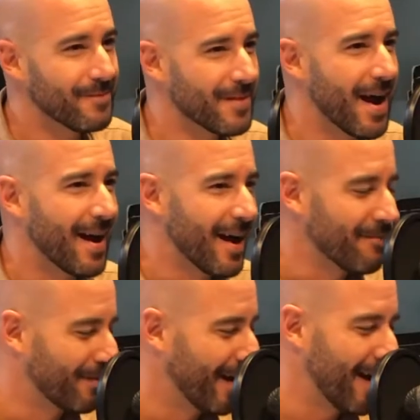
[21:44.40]
yeah,
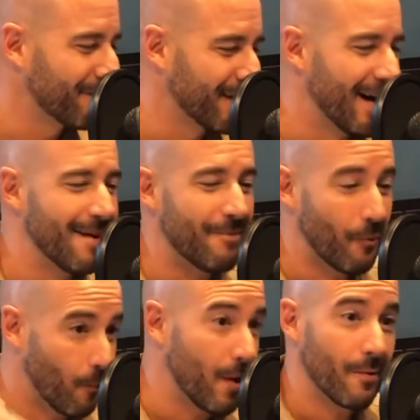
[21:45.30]
halftime,
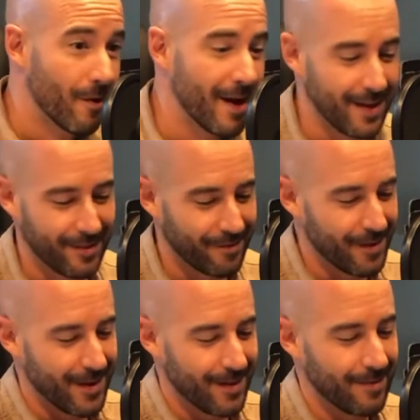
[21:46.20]
we were at the
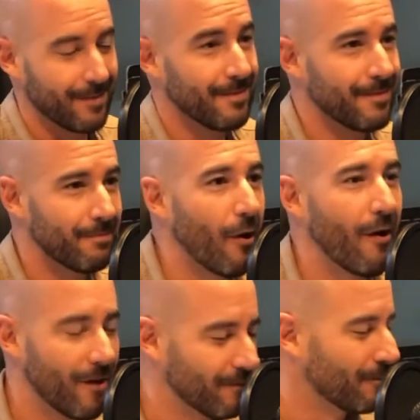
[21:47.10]
friggin'
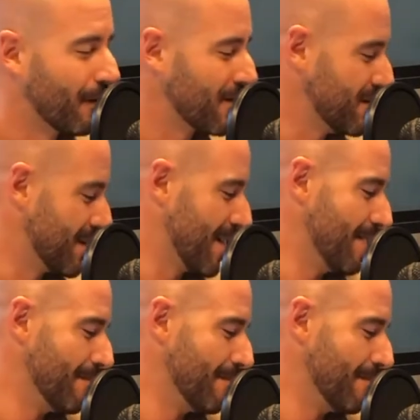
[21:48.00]
bar watching the game.